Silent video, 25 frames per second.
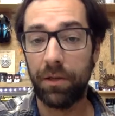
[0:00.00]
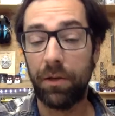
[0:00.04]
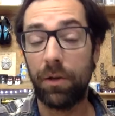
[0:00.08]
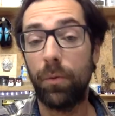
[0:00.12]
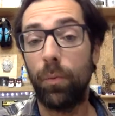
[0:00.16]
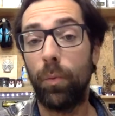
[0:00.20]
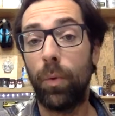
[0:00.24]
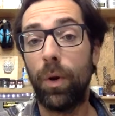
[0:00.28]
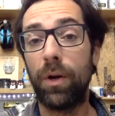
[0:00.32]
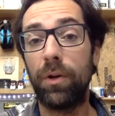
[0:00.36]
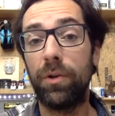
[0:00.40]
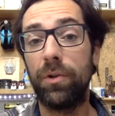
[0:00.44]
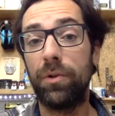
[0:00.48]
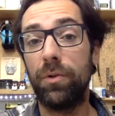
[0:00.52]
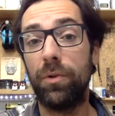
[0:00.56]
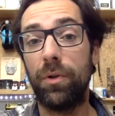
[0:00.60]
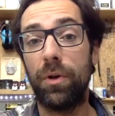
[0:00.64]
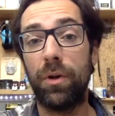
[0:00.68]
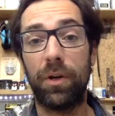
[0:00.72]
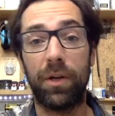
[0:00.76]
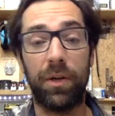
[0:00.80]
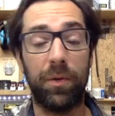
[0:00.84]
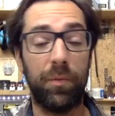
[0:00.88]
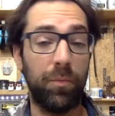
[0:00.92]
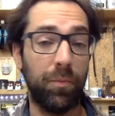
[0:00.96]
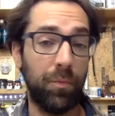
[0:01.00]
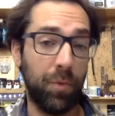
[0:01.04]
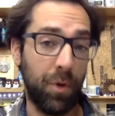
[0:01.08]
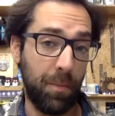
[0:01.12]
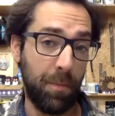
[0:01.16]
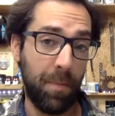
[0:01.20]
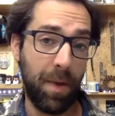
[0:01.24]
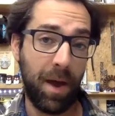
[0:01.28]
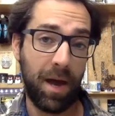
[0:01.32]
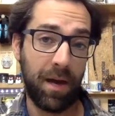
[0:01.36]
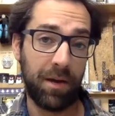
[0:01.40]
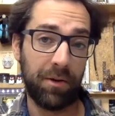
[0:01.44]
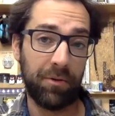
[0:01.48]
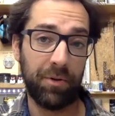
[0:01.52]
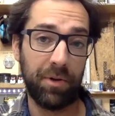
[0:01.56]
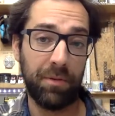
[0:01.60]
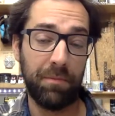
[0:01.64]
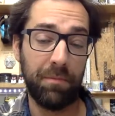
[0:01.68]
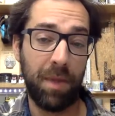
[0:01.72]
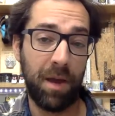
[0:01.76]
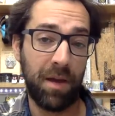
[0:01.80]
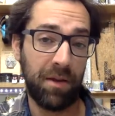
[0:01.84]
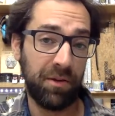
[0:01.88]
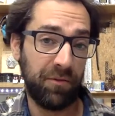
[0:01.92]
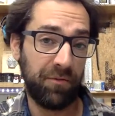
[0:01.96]
on where you look and what battery
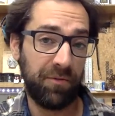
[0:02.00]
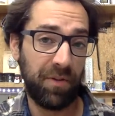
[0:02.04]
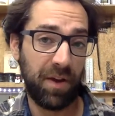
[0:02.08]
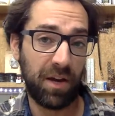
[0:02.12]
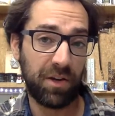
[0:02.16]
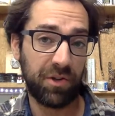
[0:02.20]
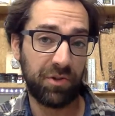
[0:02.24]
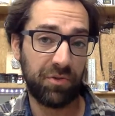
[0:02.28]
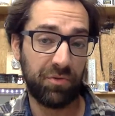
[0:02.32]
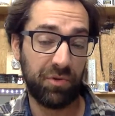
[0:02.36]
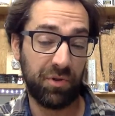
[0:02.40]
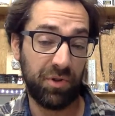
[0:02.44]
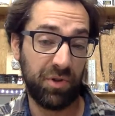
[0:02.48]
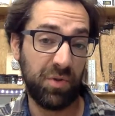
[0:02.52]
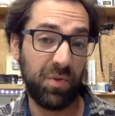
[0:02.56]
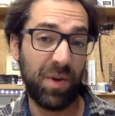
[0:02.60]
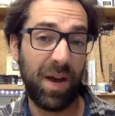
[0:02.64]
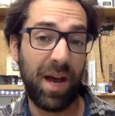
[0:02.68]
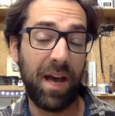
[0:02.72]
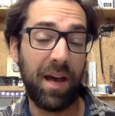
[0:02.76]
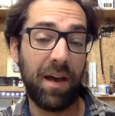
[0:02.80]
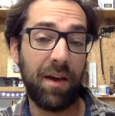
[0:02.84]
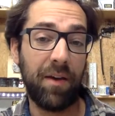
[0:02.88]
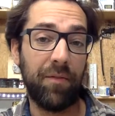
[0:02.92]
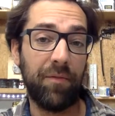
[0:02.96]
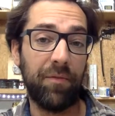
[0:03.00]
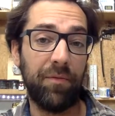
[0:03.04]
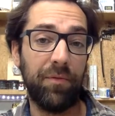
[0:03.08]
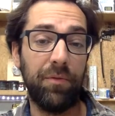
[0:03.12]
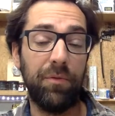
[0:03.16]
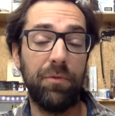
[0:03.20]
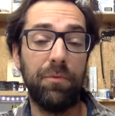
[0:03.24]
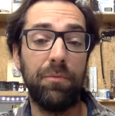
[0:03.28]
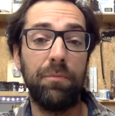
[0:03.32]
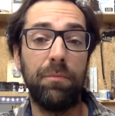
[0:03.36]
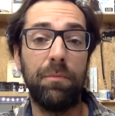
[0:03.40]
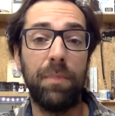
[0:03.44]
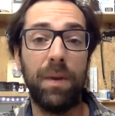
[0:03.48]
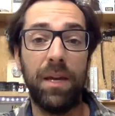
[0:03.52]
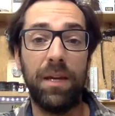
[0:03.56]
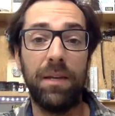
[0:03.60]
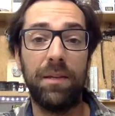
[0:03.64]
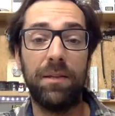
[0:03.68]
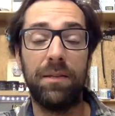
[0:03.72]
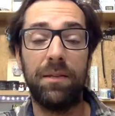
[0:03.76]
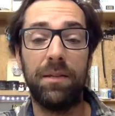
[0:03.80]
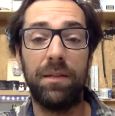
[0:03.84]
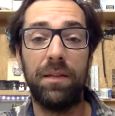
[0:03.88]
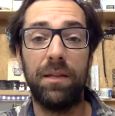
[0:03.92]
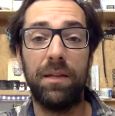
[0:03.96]
manufacturer you have, you may
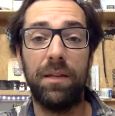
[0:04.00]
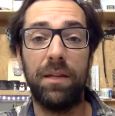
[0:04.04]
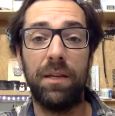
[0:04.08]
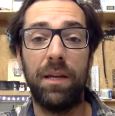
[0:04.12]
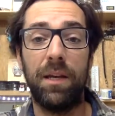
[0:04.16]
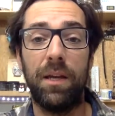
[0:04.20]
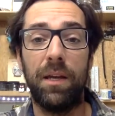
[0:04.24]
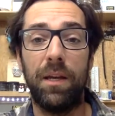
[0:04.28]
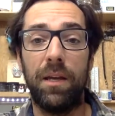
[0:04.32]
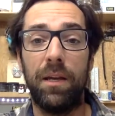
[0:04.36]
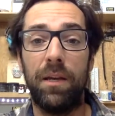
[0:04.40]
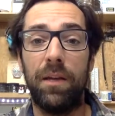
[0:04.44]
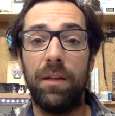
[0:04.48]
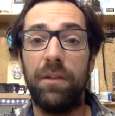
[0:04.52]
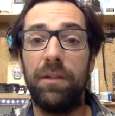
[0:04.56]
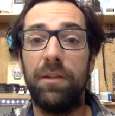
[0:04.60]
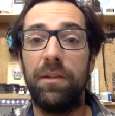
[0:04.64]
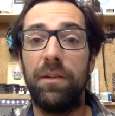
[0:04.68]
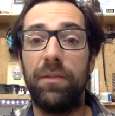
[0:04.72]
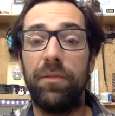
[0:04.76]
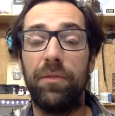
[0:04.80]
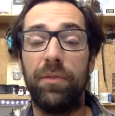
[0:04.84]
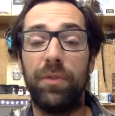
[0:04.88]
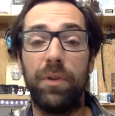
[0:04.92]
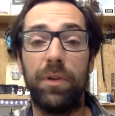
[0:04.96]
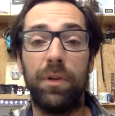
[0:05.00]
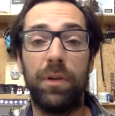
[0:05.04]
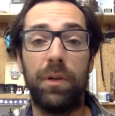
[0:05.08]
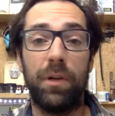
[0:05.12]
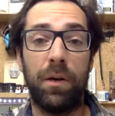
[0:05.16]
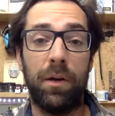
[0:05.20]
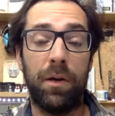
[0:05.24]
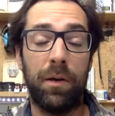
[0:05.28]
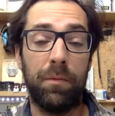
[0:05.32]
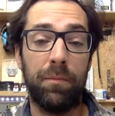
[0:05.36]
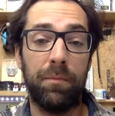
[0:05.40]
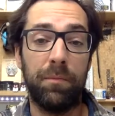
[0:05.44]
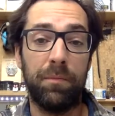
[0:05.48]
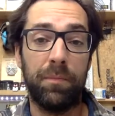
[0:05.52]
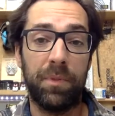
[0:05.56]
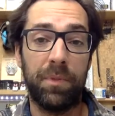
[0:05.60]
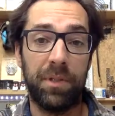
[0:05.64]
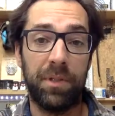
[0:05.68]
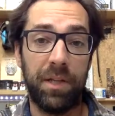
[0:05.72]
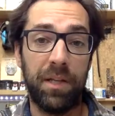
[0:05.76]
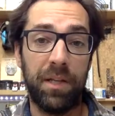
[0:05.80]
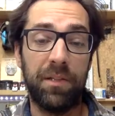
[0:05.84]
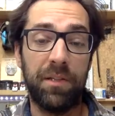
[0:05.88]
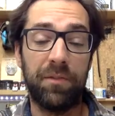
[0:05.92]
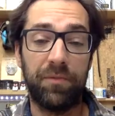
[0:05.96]
see different
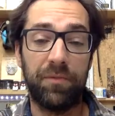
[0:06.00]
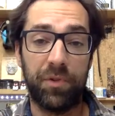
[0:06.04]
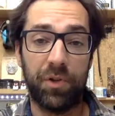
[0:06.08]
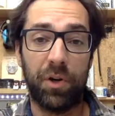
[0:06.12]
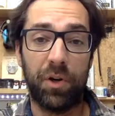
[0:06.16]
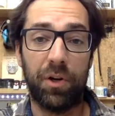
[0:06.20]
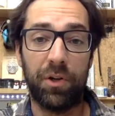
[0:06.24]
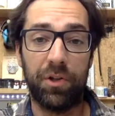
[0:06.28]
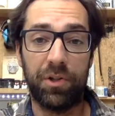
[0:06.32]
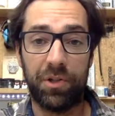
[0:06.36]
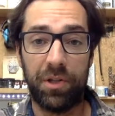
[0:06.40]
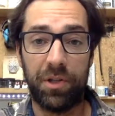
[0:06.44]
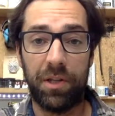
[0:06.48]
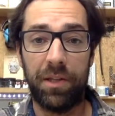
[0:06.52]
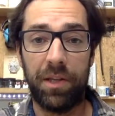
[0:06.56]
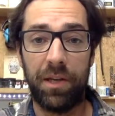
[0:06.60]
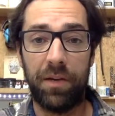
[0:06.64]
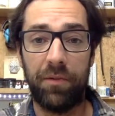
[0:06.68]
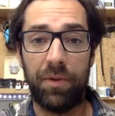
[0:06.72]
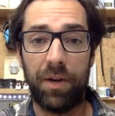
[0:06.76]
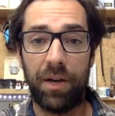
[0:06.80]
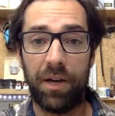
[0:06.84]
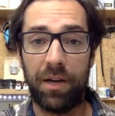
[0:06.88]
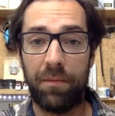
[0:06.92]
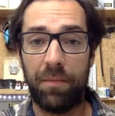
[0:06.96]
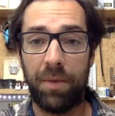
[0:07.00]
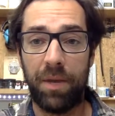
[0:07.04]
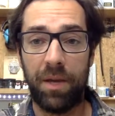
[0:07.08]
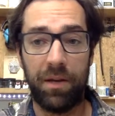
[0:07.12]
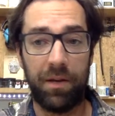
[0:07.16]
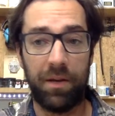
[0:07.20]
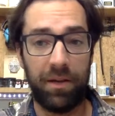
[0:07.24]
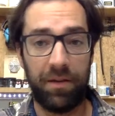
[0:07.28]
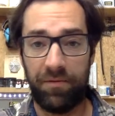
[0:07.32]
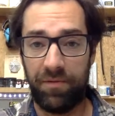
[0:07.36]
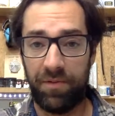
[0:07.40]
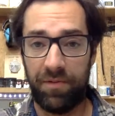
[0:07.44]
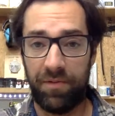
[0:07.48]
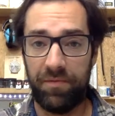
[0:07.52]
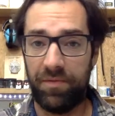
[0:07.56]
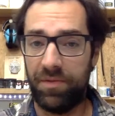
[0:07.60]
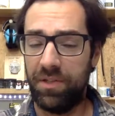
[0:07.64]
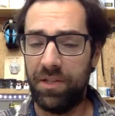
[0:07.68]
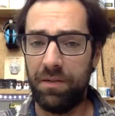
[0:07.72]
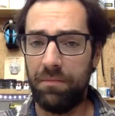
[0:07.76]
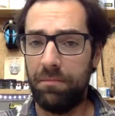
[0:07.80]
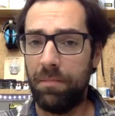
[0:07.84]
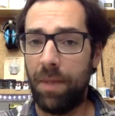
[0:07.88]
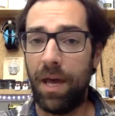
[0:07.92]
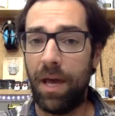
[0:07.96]
states of charge that they recommend. I've even
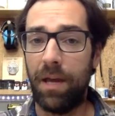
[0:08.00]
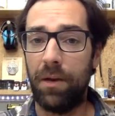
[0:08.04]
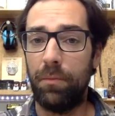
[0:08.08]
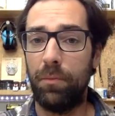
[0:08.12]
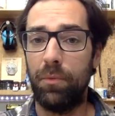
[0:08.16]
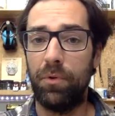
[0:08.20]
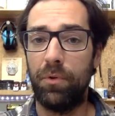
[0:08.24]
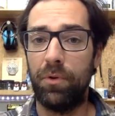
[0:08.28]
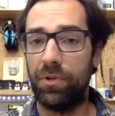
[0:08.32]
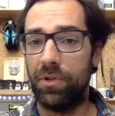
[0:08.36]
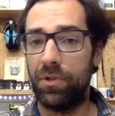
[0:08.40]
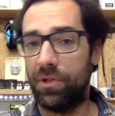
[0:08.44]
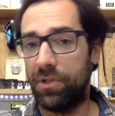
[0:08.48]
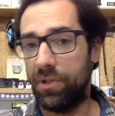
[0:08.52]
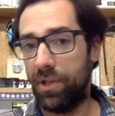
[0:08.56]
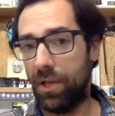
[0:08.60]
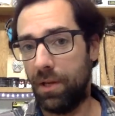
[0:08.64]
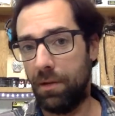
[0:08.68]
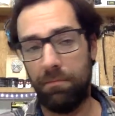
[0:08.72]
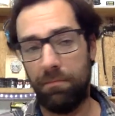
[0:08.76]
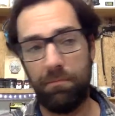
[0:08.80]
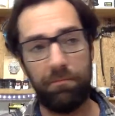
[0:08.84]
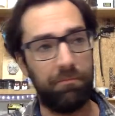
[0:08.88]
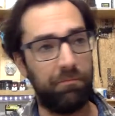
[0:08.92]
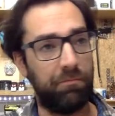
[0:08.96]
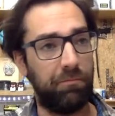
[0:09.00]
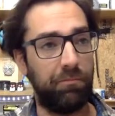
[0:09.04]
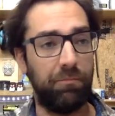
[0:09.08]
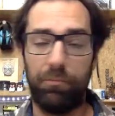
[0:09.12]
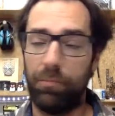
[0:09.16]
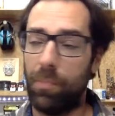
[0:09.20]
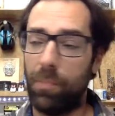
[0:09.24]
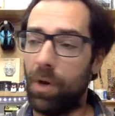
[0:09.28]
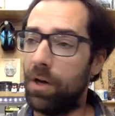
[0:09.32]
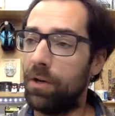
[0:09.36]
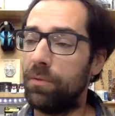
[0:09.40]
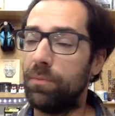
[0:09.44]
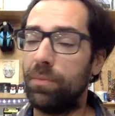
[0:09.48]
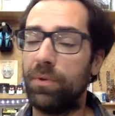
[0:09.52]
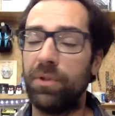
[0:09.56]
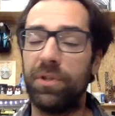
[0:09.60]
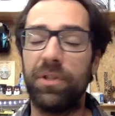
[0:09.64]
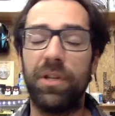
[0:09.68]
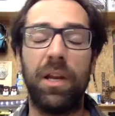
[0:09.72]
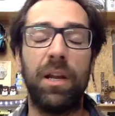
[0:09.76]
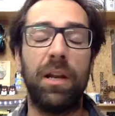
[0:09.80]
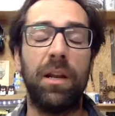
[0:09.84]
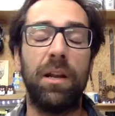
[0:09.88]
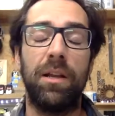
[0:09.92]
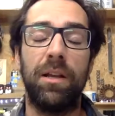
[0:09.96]
seen Battleborn just say
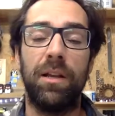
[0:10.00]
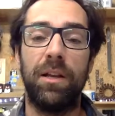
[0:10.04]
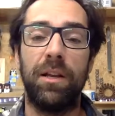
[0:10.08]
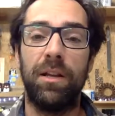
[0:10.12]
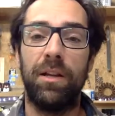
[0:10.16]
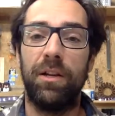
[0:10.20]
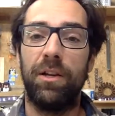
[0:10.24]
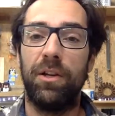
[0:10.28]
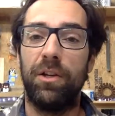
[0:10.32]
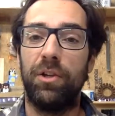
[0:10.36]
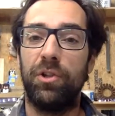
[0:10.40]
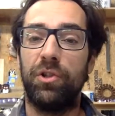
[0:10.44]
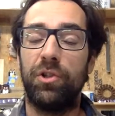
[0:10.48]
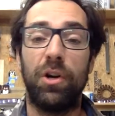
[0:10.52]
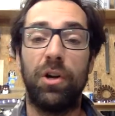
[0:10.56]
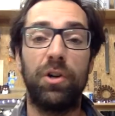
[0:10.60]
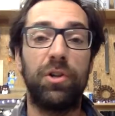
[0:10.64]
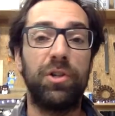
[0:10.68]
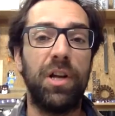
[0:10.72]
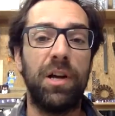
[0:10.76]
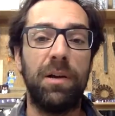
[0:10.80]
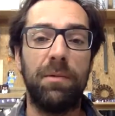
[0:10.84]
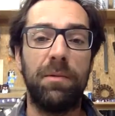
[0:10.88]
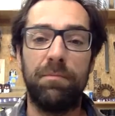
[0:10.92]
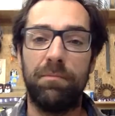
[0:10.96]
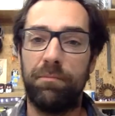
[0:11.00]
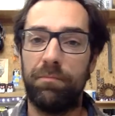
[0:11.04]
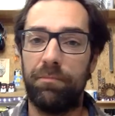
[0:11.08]
100%, charge it up,